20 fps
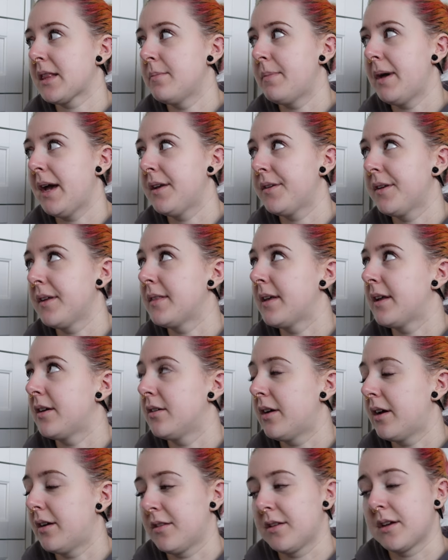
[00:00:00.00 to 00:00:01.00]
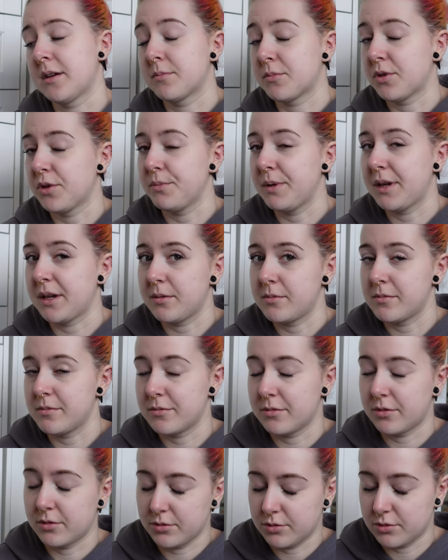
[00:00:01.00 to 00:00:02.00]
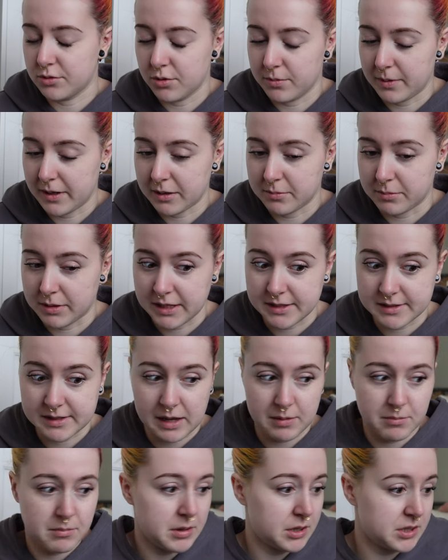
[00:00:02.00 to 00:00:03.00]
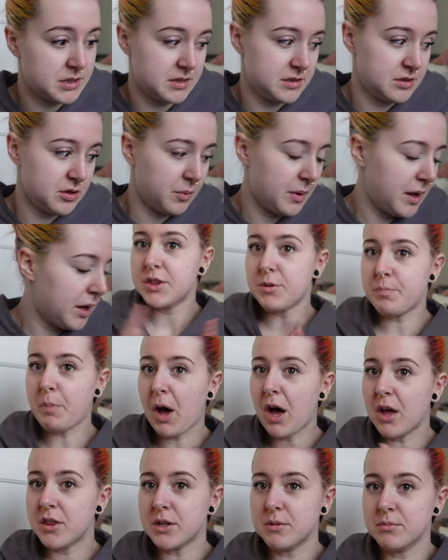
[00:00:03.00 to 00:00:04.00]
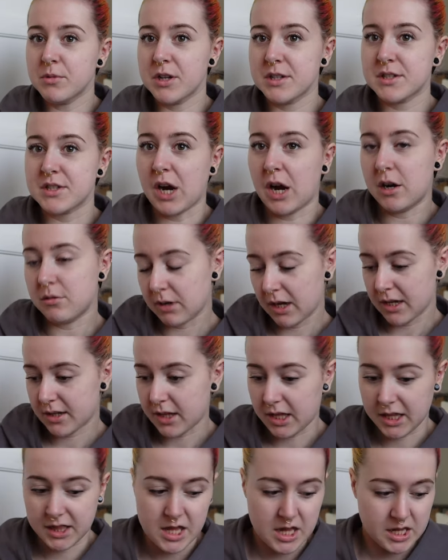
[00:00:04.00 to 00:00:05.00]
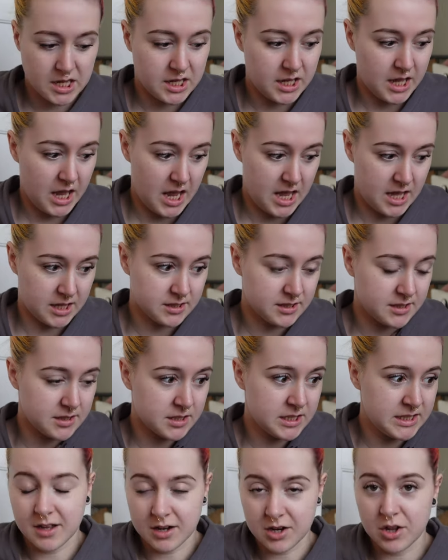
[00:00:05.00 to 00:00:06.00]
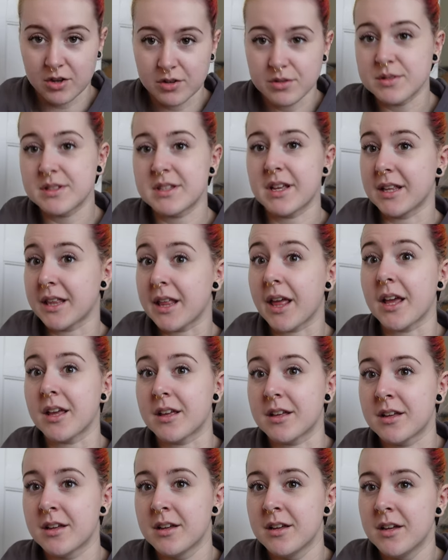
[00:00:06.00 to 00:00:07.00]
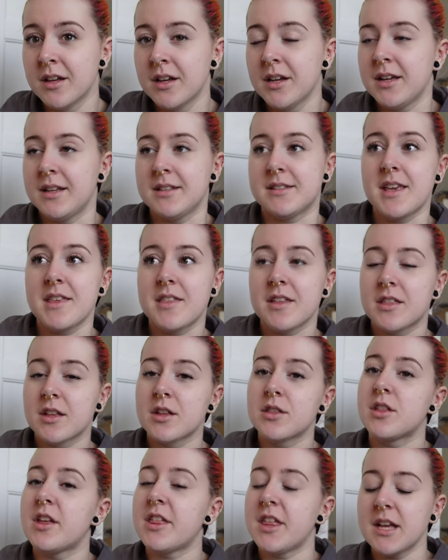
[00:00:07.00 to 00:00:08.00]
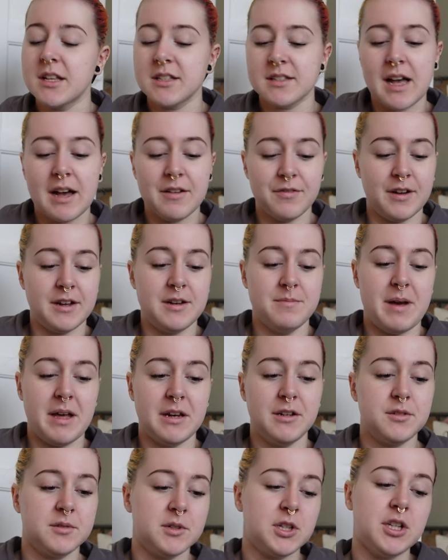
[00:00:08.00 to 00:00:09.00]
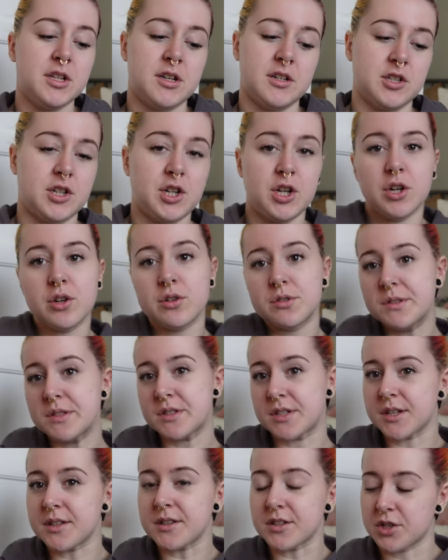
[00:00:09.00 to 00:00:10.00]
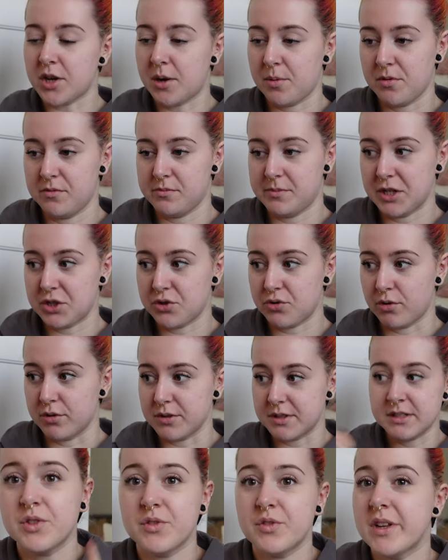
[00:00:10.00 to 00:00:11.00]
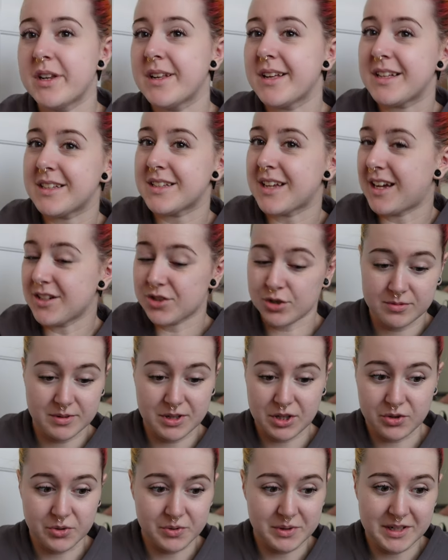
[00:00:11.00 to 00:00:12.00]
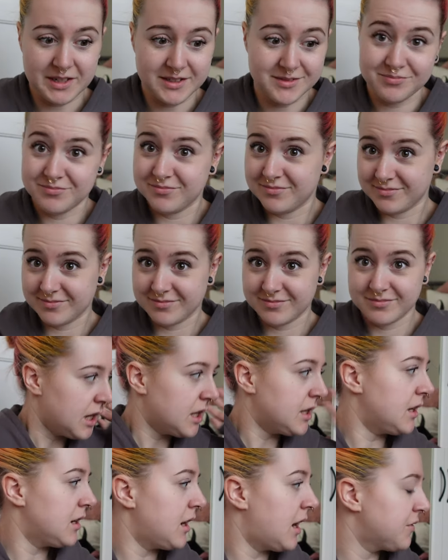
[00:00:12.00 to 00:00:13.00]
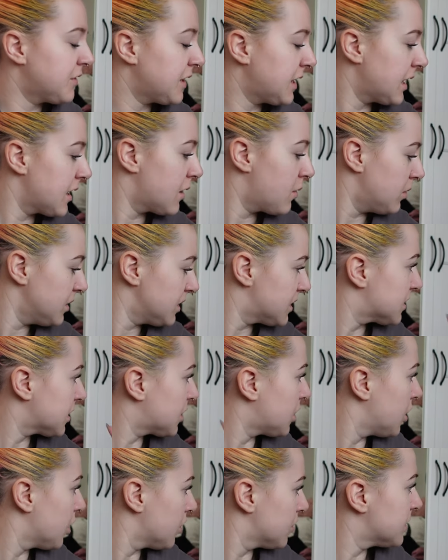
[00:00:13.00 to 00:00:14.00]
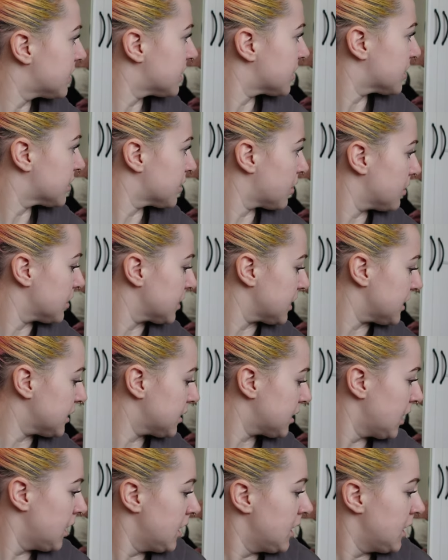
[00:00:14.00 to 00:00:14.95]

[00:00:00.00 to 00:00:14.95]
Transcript: the bed, and then I think I'm gonna make him go back and play his game because he's not well. The part that I'm gonna start with, I think, is the clothes, I think. It's either the things that I find manageable are the clothes in the top of my drawers. The vintage, I don't want to go near them. And then I feel like once the clothes are sorted,